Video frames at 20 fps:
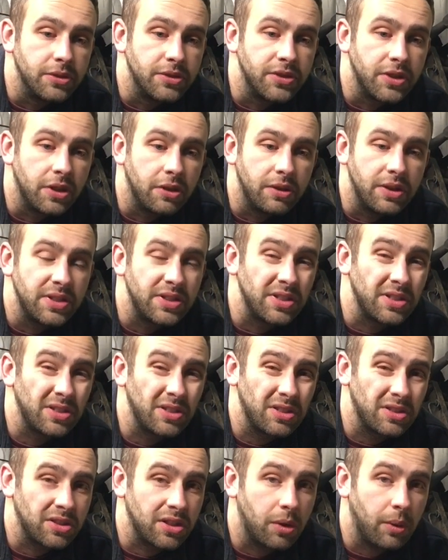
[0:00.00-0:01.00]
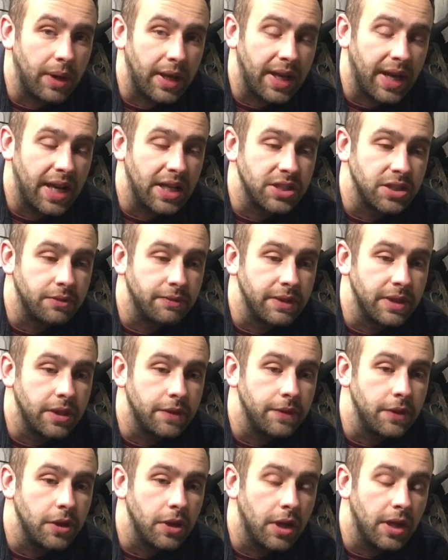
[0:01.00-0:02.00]
so this is just a quick catch-up video
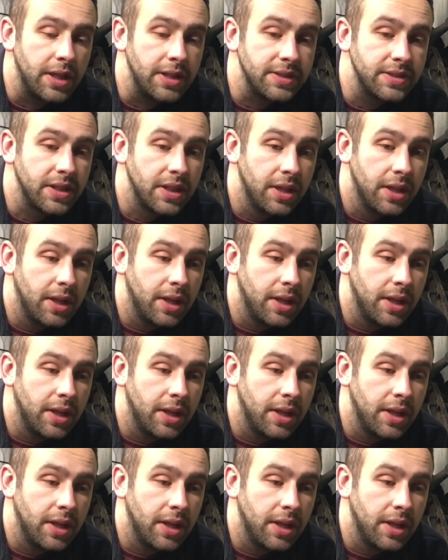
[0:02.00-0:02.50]
for you guys.